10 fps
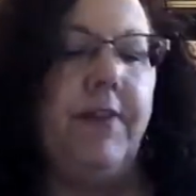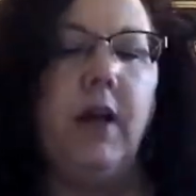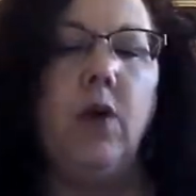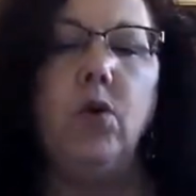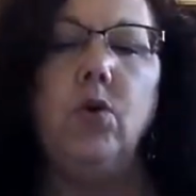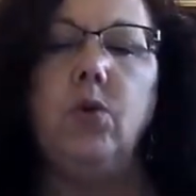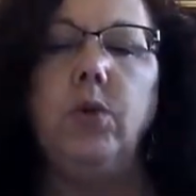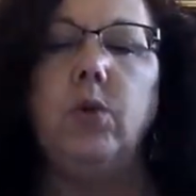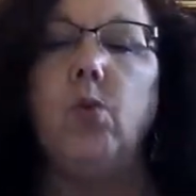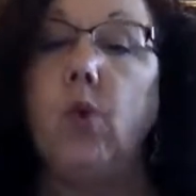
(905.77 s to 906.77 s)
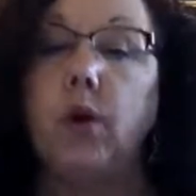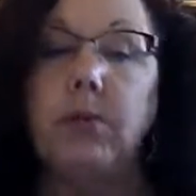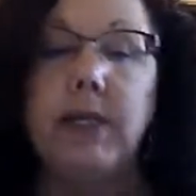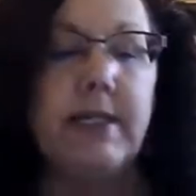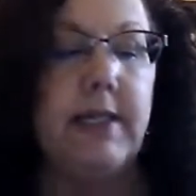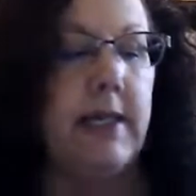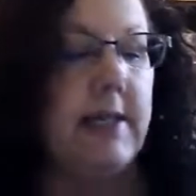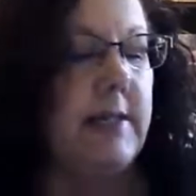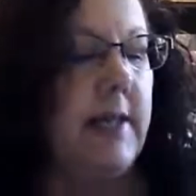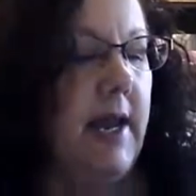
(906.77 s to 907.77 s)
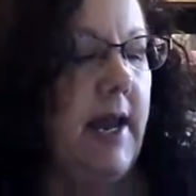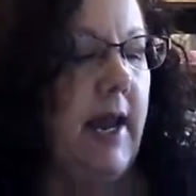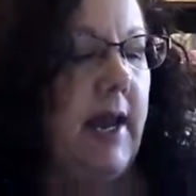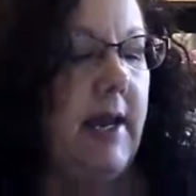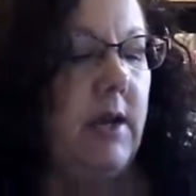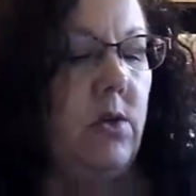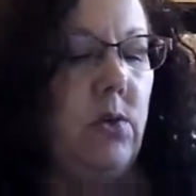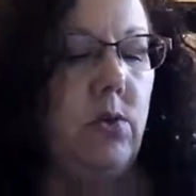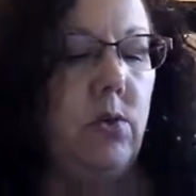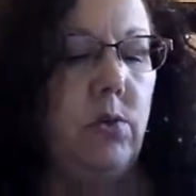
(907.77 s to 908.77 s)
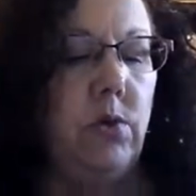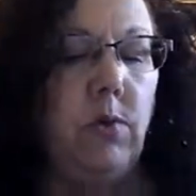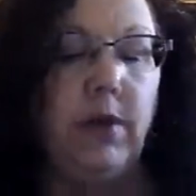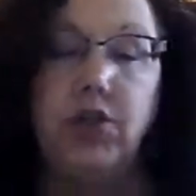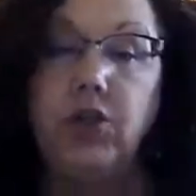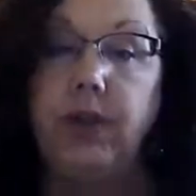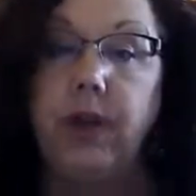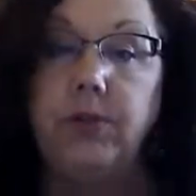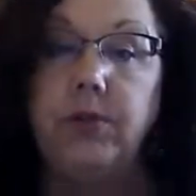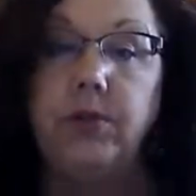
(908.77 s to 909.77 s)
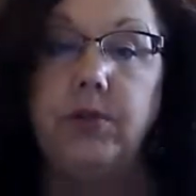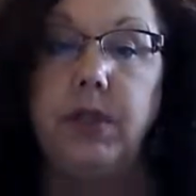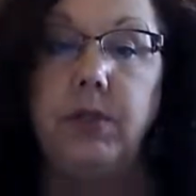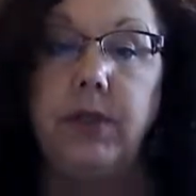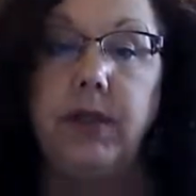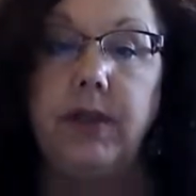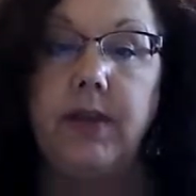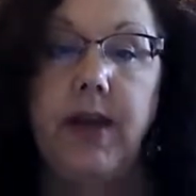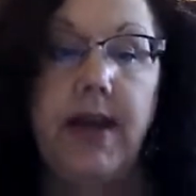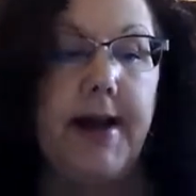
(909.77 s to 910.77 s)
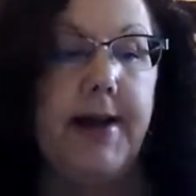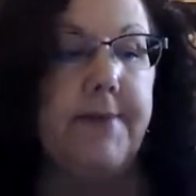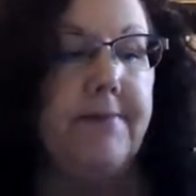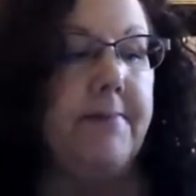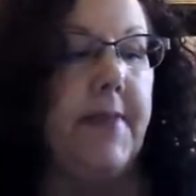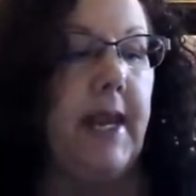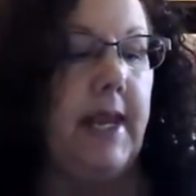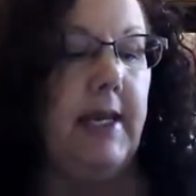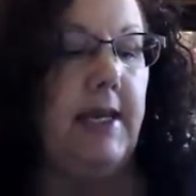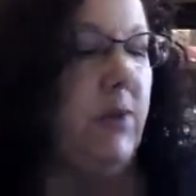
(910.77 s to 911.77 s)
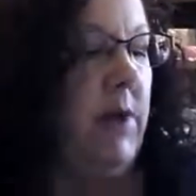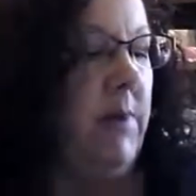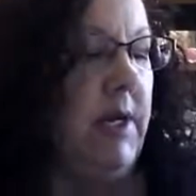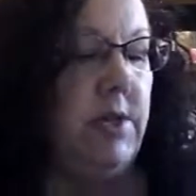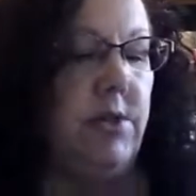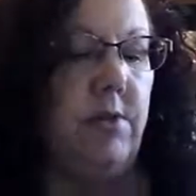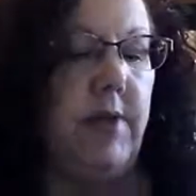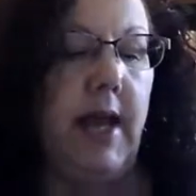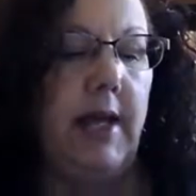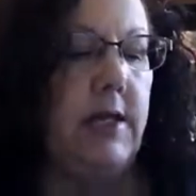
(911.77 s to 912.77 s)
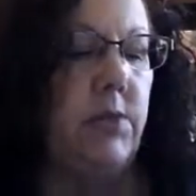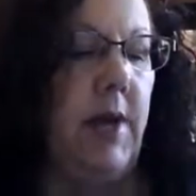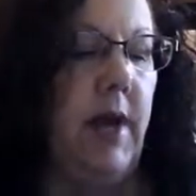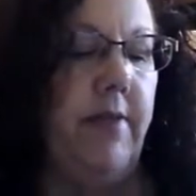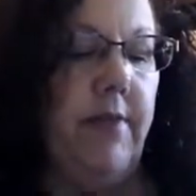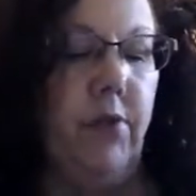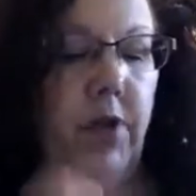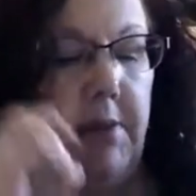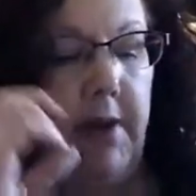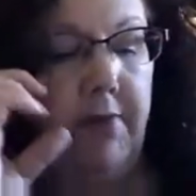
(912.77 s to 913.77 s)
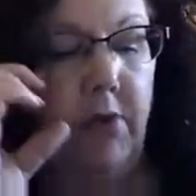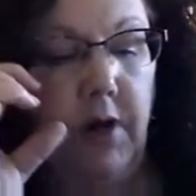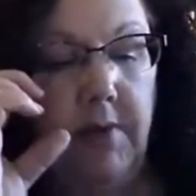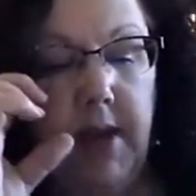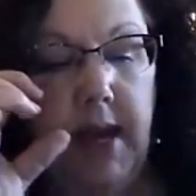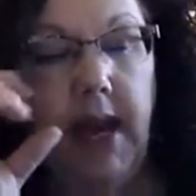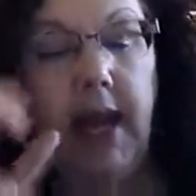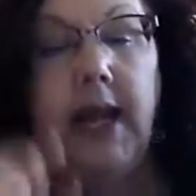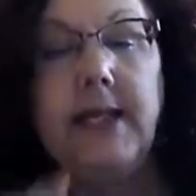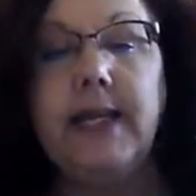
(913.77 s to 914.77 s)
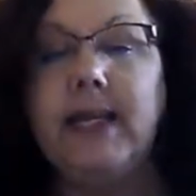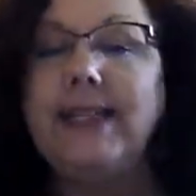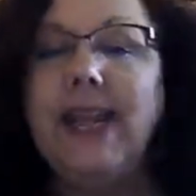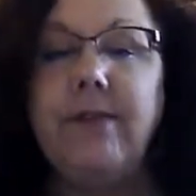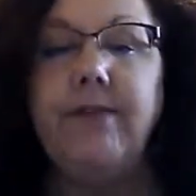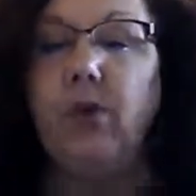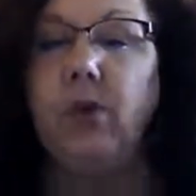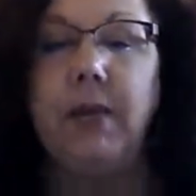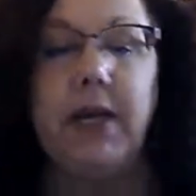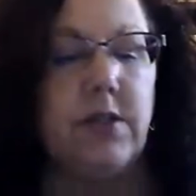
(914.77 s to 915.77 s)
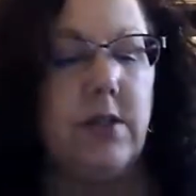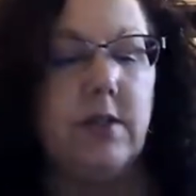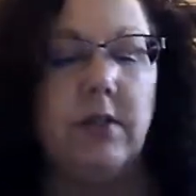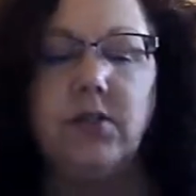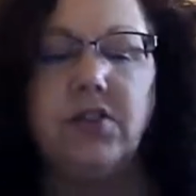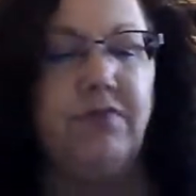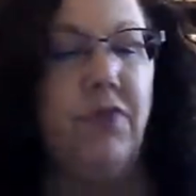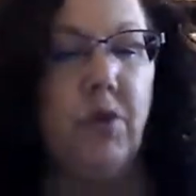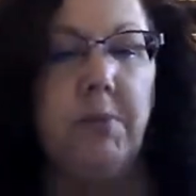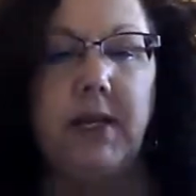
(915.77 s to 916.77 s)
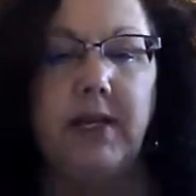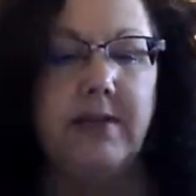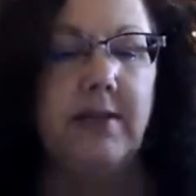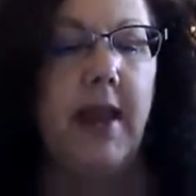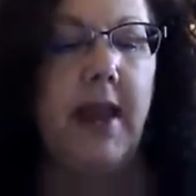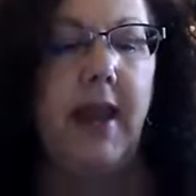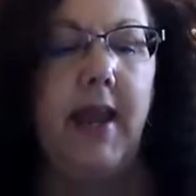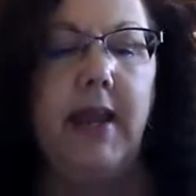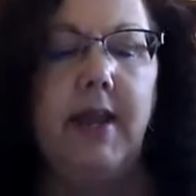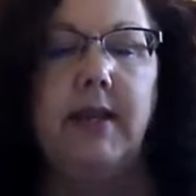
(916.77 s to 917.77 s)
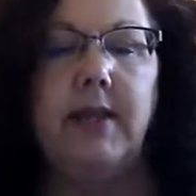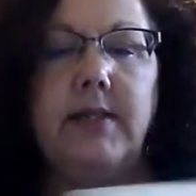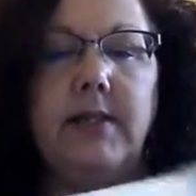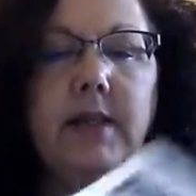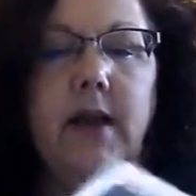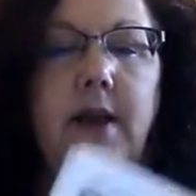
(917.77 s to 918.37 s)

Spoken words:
figure out who your warm list is and who you want to share the opportunity with. And a great way to do that is we have the 40 by 4, and I say take 4 minutes, just 4 minutes, and